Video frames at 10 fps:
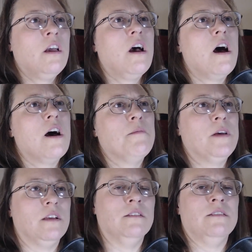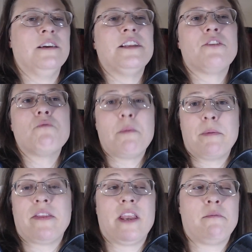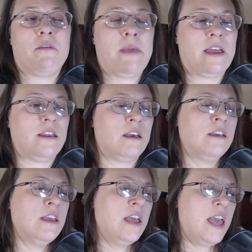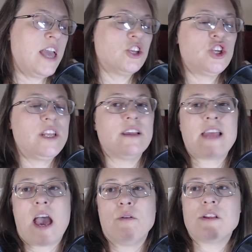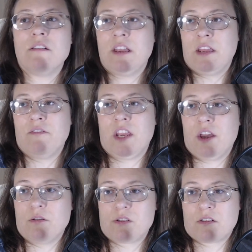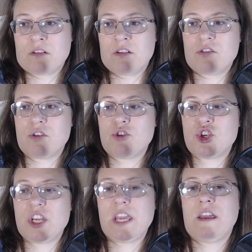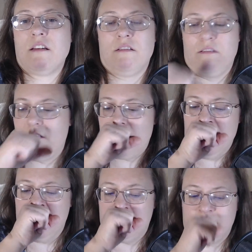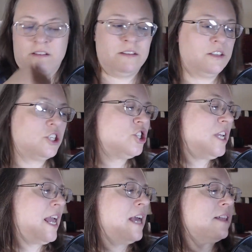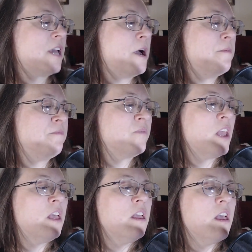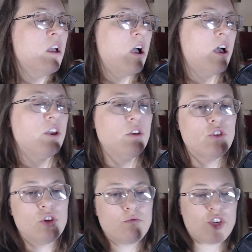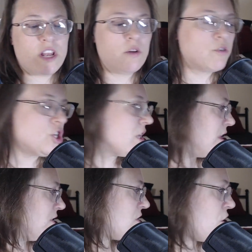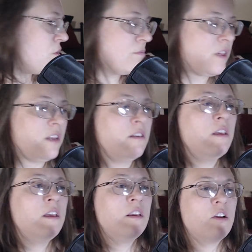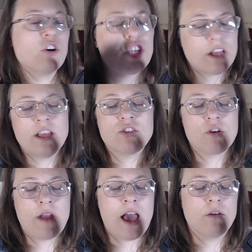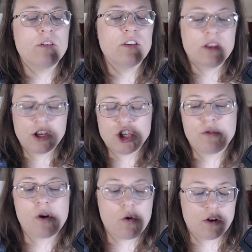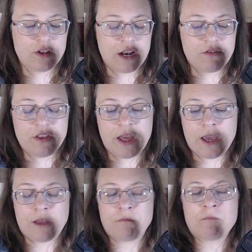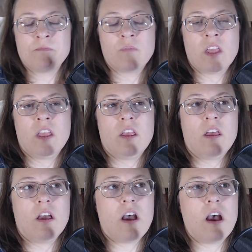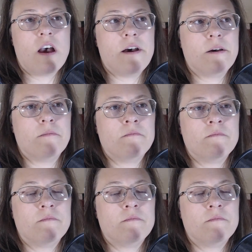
another woman by the name of Amanda, and she does house cleaning videos. So she has a YouTube channel where she cleans homes or she cleans her own house and she records it and everything. And